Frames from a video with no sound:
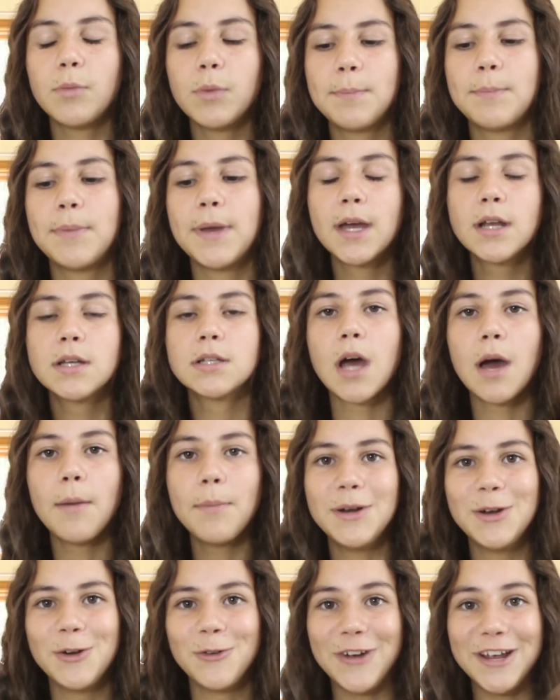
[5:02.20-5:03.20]
we picked
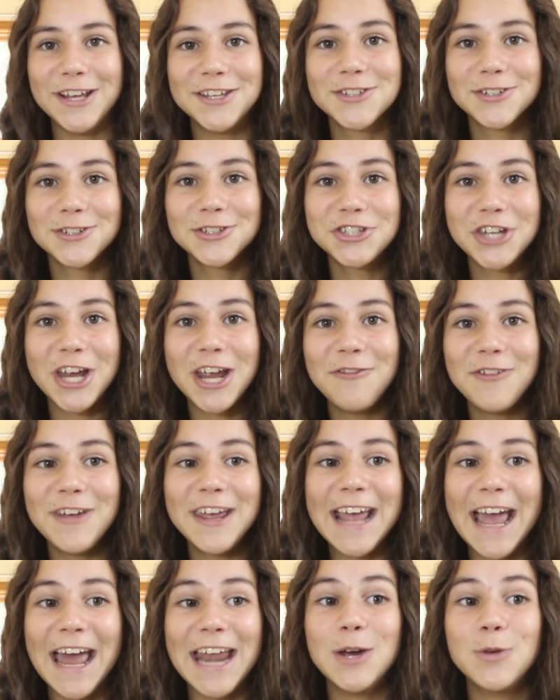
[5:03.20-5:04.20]
up an eraser
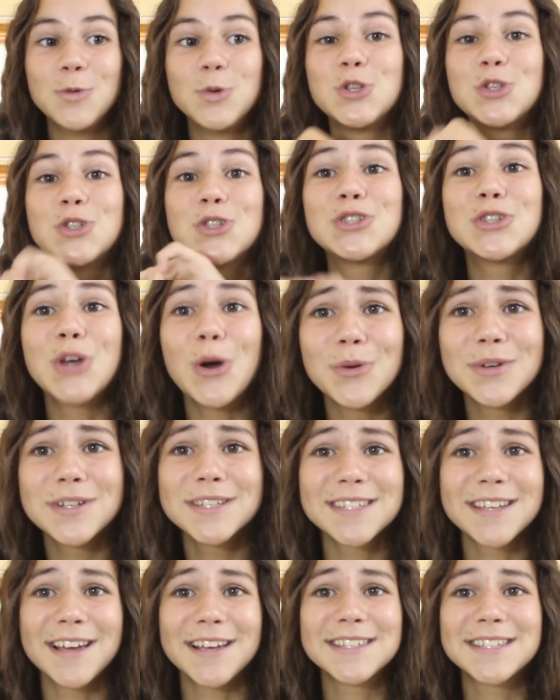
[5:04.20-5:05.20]
shaving and it was so
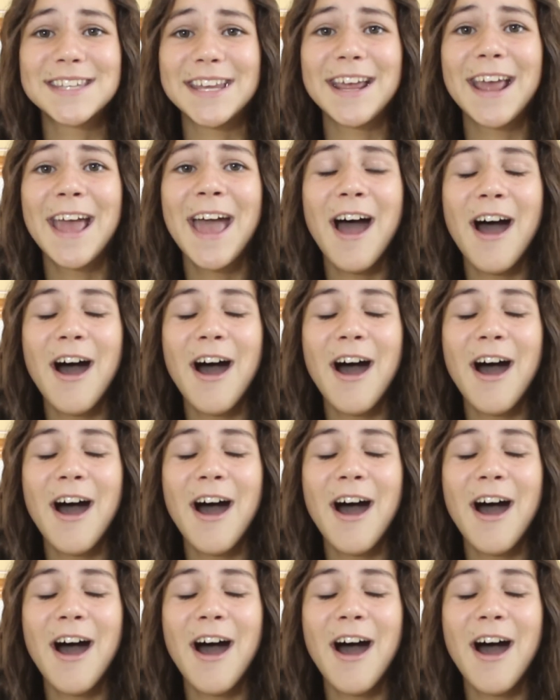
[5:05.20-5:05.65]
disgusting.